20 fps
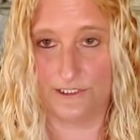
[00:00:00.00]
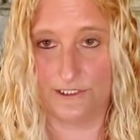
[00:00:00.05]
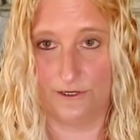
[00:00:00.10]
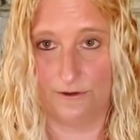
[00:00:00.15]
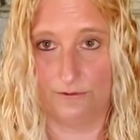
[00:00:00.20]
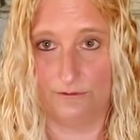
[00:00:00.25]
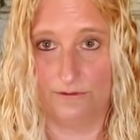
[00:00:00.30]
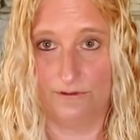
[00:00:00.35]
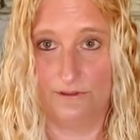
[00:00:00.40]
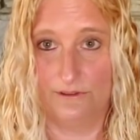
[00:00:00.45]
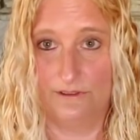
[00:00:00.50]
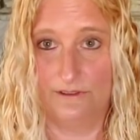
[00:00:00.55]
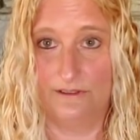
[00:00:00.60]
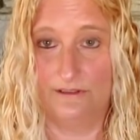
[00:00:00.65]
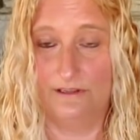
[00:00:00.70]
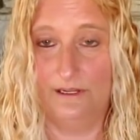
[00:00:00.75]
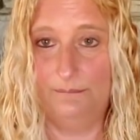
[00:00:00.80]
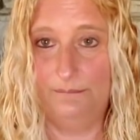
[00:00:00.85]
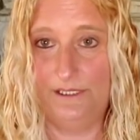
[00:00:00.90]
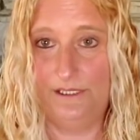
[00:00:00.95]
So
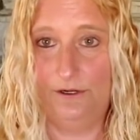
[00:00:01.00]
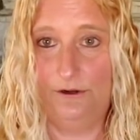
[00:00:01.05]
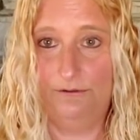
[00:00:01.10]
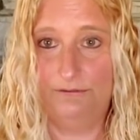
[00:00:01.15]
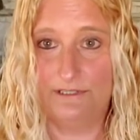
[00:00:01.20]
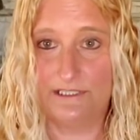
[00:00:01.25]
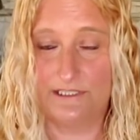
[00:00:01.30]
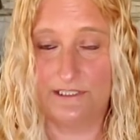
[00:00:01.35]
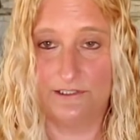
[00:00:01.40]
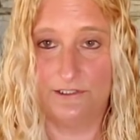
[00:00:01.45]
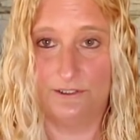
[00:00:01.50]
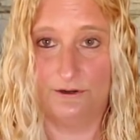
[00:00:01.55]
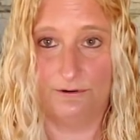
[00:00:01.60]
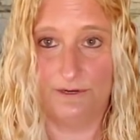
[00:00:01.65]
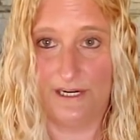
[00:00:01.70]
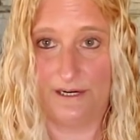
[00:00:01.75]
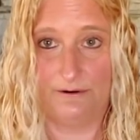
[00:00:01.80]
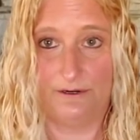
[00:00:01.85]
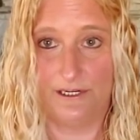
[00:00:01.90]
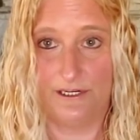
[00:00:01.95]
let me know if it's in your
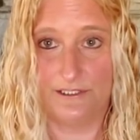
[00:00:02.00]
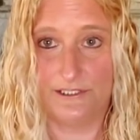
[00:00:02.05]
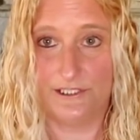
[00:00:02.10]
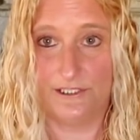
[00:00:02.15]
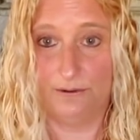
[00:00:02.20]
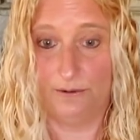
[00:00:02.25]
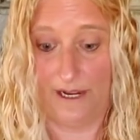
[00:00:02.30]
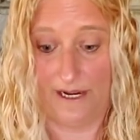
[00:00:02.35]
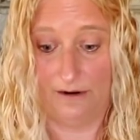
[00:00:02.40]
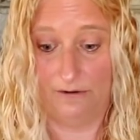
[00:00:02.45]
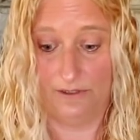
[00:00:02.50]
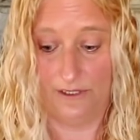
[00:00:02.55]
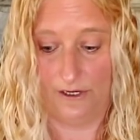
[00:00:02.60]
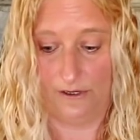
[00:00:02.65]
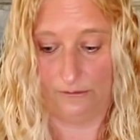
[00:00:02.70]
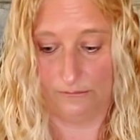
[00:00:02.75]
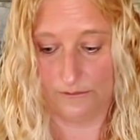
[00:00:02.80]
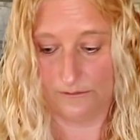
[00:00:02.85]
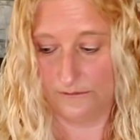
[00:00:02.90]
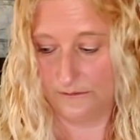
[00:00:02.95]
area too. I don't
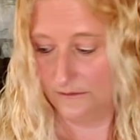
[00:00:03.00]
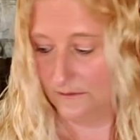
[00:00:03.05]
know.